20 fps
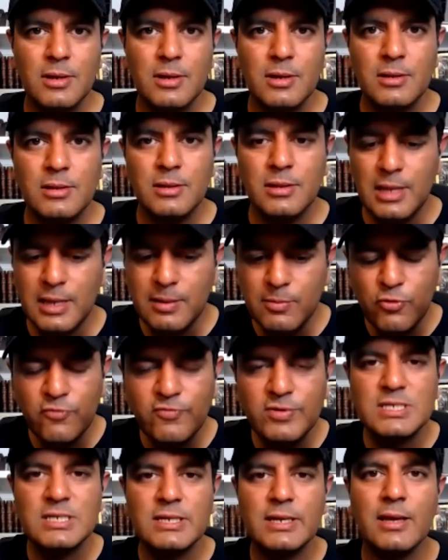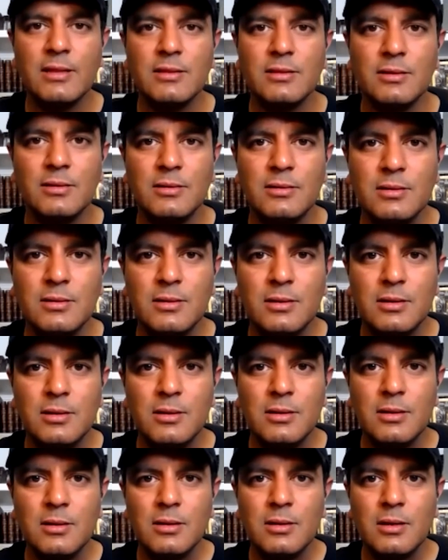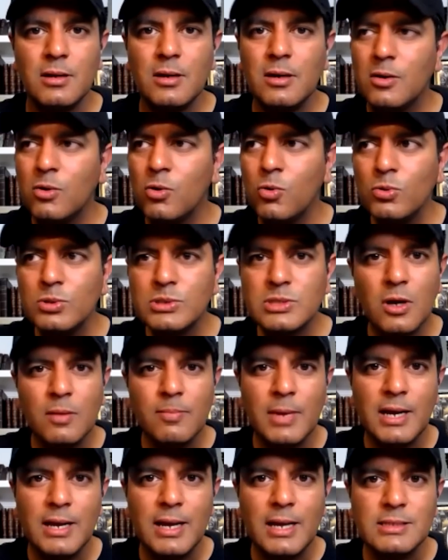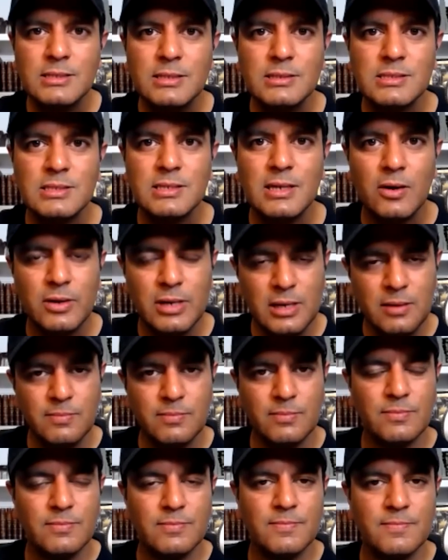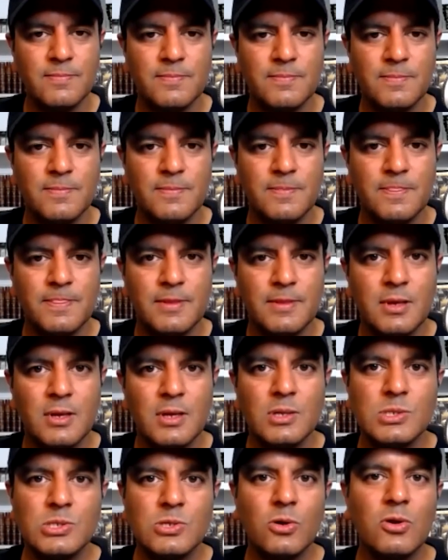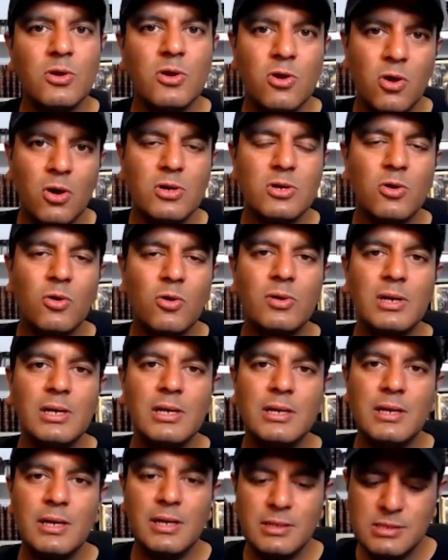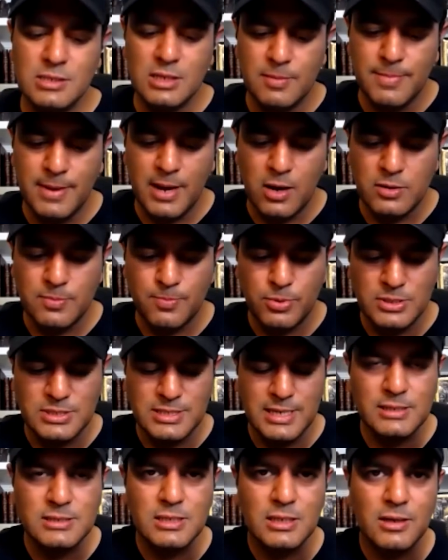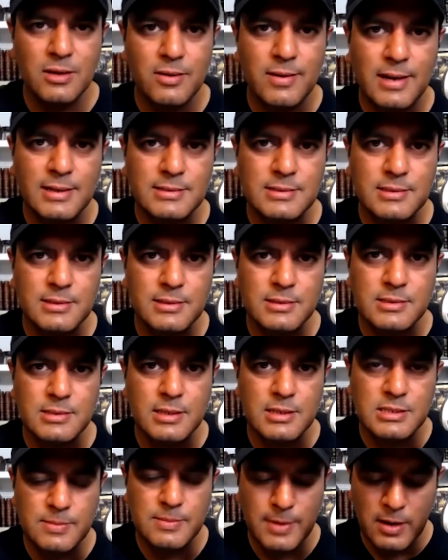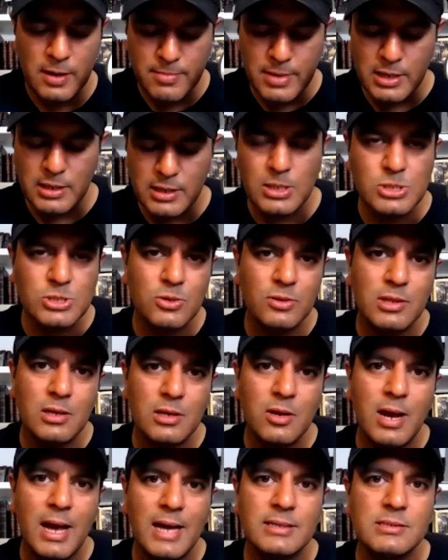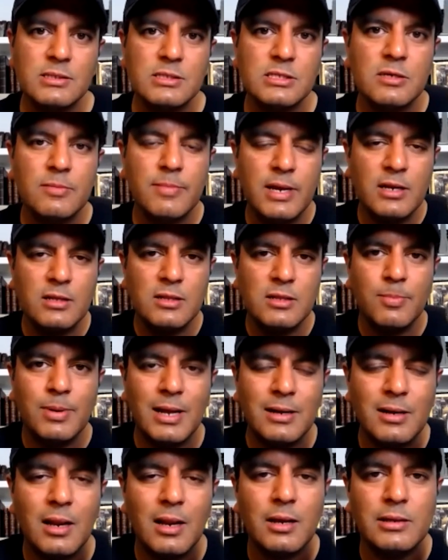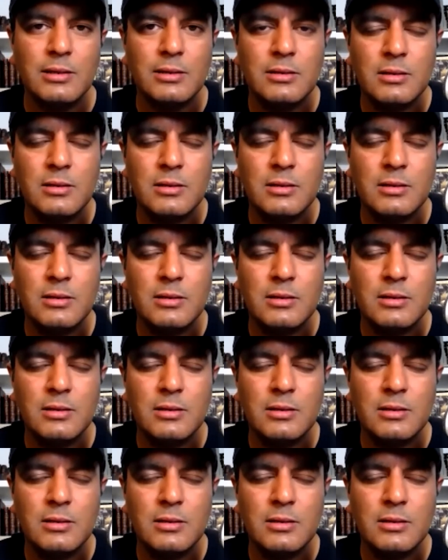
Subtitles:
they move in together. Who's got my assets now? Him. So not only is it about protecting your assets, it's about making sure that your assets remain in the bloodline.